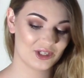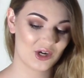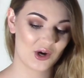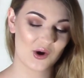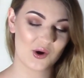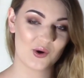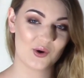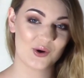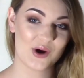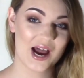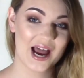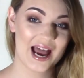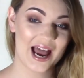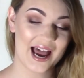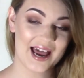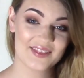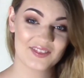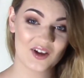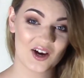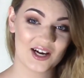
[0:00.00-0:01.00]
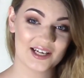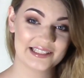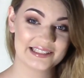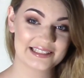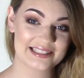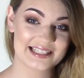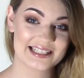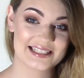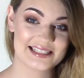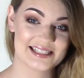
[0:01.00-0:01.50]
go on the
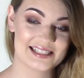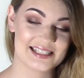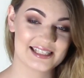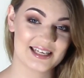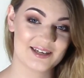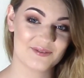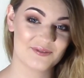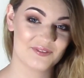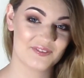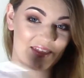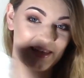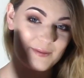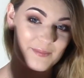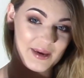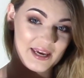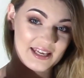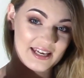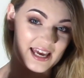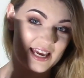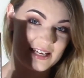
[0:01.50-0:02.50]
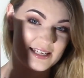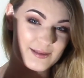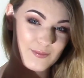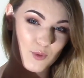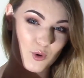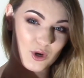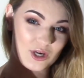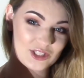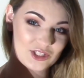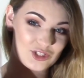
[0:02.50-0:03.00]
hunt and see if they made any
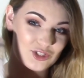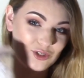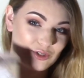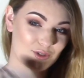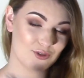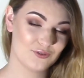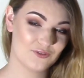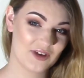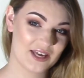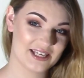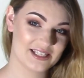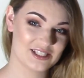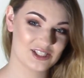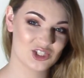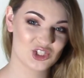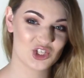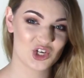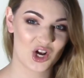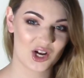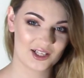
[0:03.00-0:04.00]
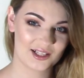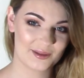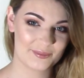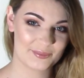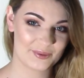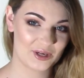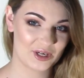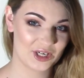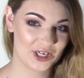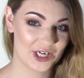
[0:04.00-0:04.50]
more Too Faced chocolate
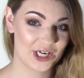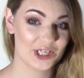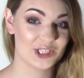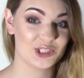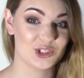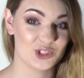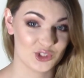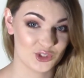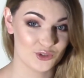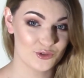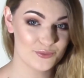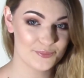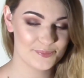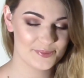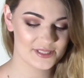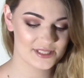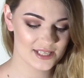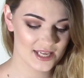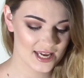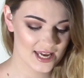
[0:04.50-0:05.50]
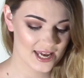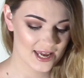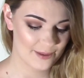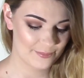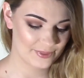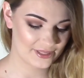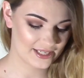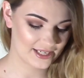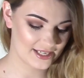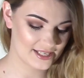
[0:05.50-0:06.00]
bar dupes,
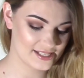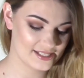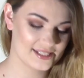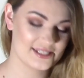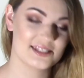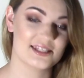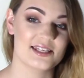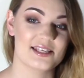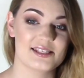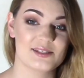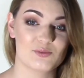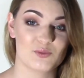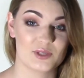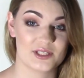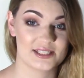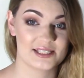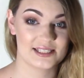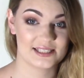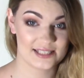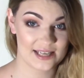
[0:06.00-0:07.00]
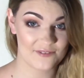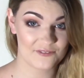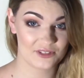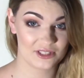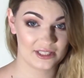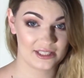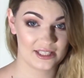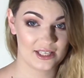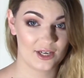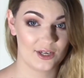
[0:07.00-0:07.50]
because this was
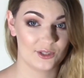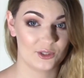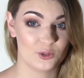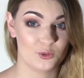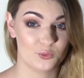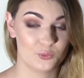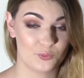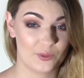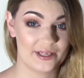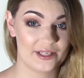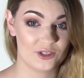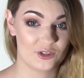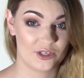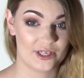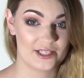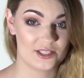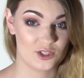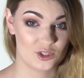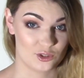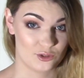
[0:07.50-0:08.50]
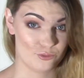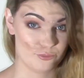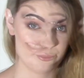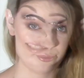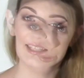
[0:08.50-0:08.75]
definitely a great dupe.